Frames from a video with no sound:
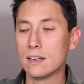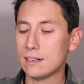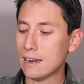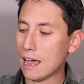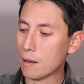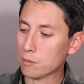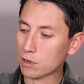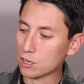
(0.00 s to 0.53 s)

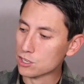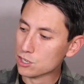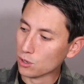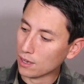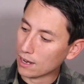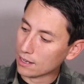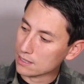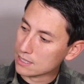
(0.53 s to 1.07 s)
Now I'm going to show
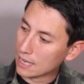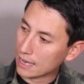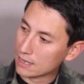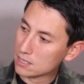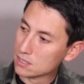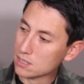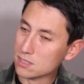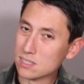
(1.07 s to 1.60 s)
you how to
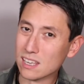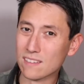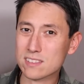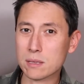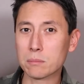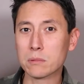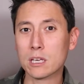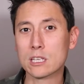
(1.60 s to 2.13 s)
test to see if
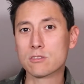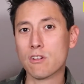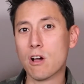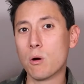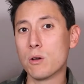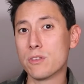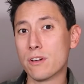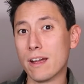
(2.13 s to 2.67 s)
something's
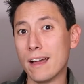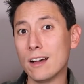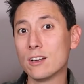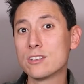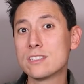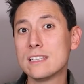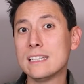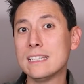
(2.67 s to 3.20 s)
wrong with your
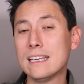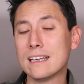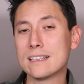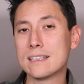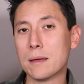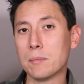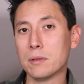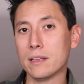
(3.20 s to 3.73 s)
LCD
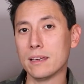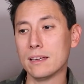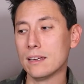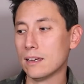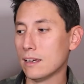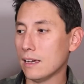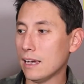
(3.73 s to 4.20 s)
assembly